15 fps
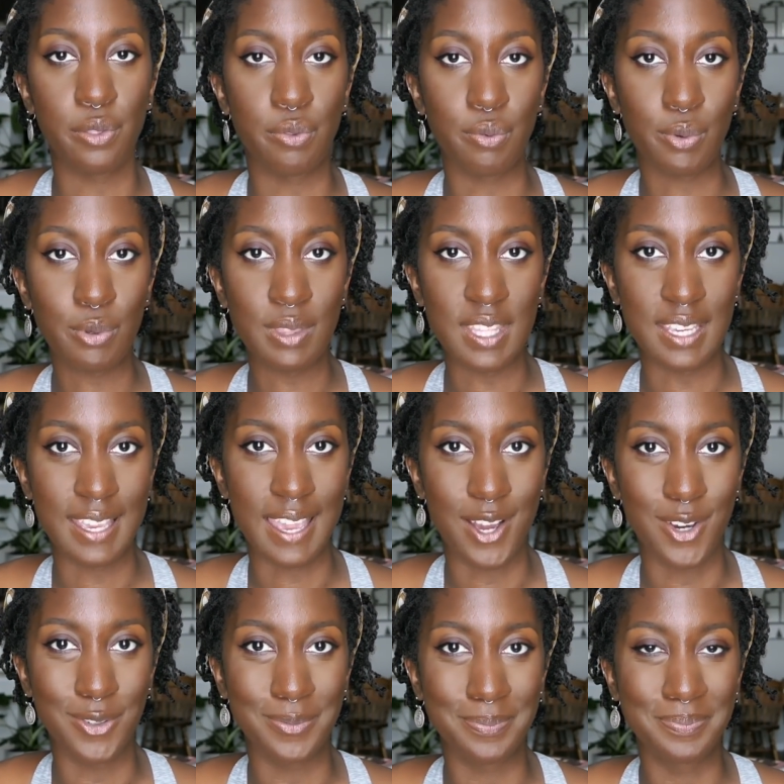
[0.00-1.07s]
through the
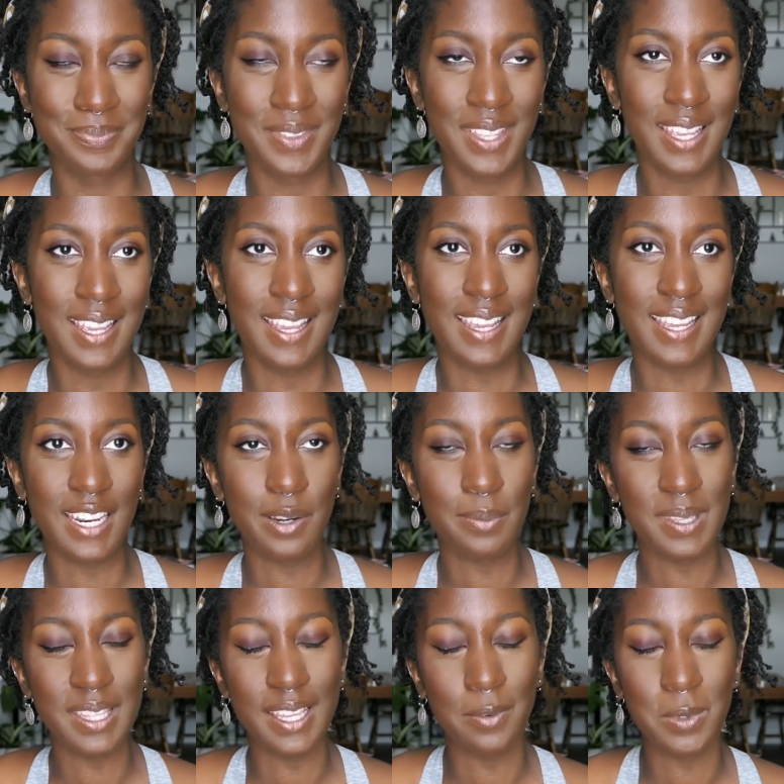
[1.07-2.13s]
account. And I'd
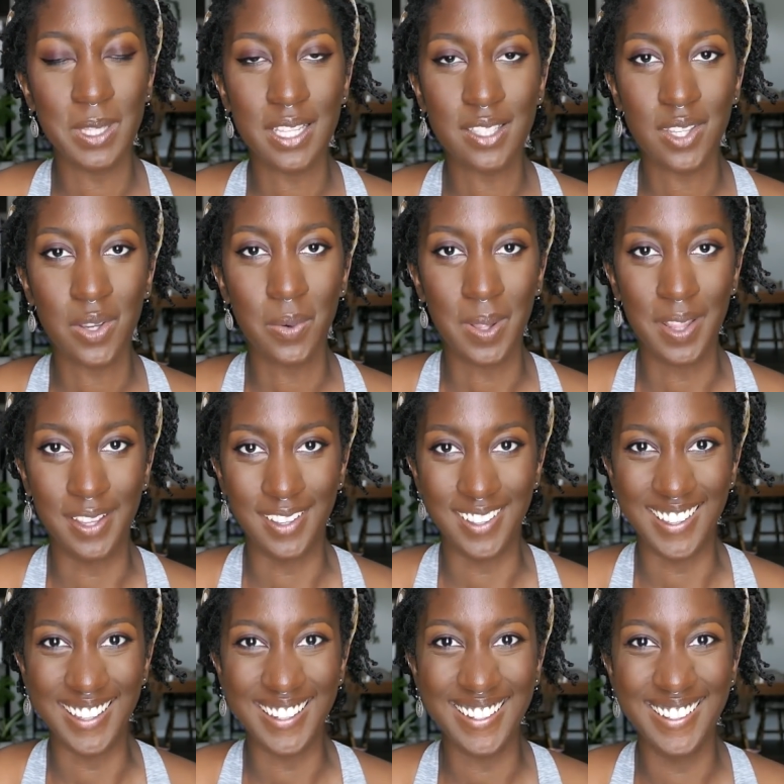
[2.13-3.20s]
be like, well, that's all well and
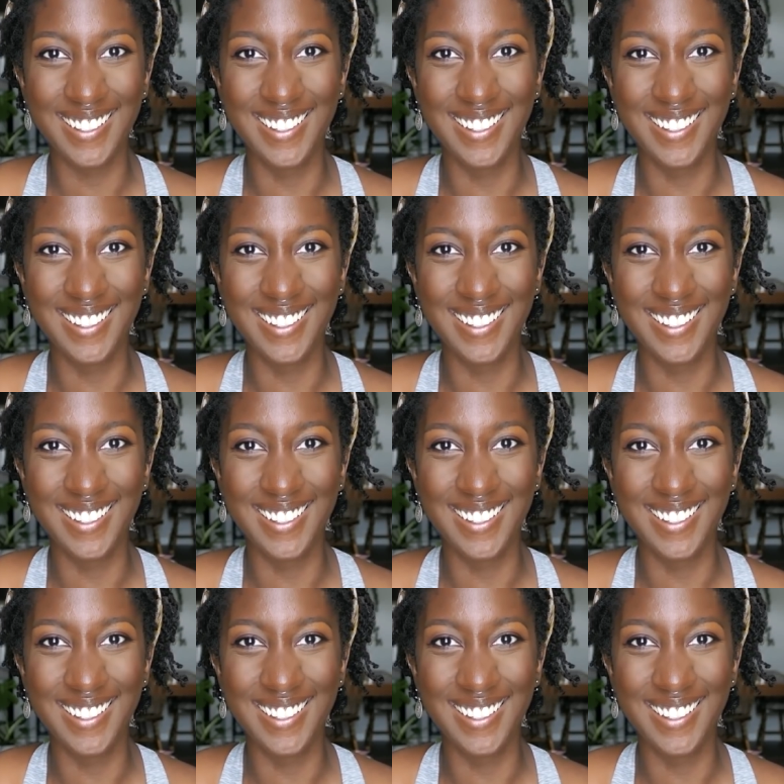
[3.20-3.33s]
good.